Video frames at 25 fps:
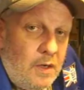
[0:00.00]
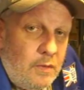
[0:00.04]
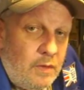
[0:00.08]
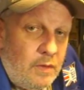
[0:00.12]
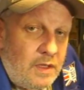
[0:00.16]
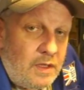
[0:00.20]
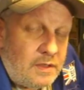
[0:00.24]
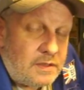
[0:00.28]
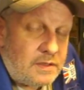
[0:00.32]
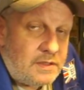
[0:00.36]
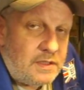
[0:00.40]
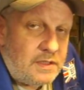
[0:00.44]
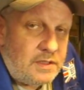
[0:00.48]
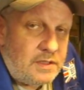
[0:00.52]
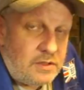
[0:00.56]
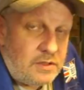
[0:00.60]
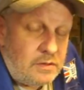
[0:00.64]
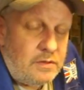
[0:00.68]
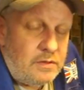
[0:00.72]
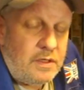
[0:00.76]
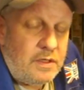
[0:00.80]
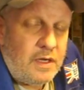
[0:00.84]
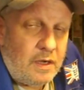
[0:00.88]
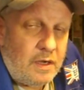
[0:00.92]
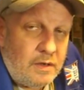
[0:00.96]
Well, did
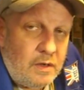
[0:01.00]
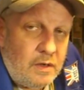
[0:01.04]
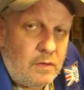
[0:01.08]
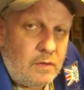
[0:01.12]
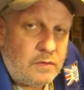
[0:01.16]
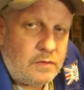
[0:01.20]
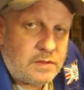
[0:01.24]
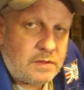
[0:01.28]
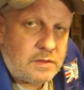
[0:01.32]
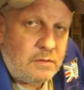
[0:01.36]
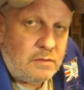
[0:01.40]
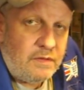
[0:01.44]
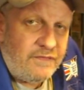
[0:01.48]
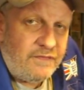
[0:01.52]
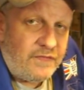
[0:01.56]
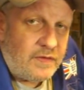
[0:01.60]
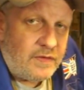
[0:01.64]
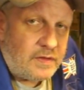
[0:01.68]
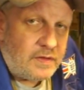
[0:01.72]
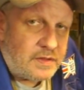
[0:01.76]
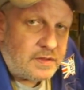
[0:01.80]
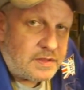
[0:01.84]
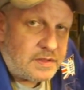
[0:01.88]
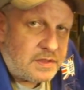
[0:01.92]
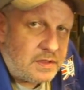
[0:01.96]
you know it also
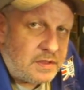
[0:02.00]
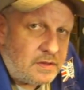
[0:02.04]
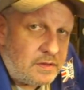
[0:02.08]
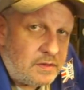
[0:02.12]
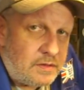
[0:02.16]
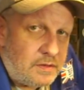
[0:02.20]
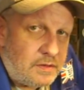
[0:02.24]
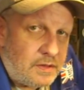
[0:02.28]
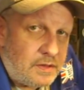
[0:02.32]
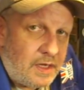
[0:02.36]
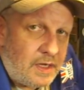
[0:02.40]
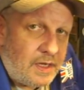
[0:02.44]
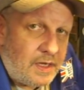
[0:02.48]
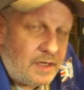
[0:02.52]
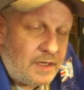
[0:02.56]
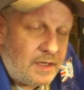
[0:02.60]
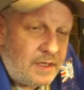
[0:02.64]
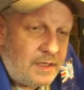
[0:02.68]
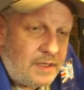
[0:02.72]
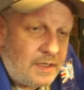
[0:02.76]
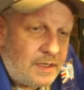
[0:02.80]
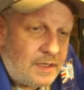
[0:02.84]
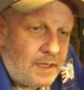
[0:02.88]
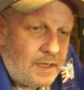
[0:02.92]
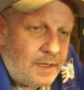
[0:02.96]
refers to
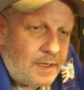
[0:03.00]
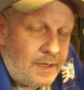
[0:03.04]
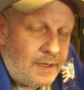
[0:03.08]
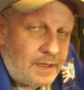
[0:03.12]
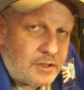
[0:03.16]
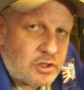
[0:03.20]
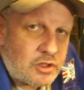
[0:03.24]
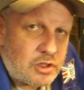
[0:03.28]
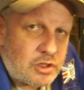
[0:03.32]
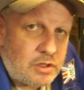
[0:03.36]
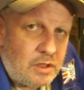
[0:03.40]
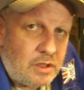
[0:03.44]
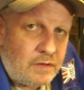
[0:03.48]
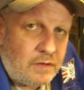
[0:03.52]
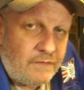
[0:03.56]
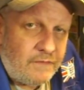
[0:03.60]
a collection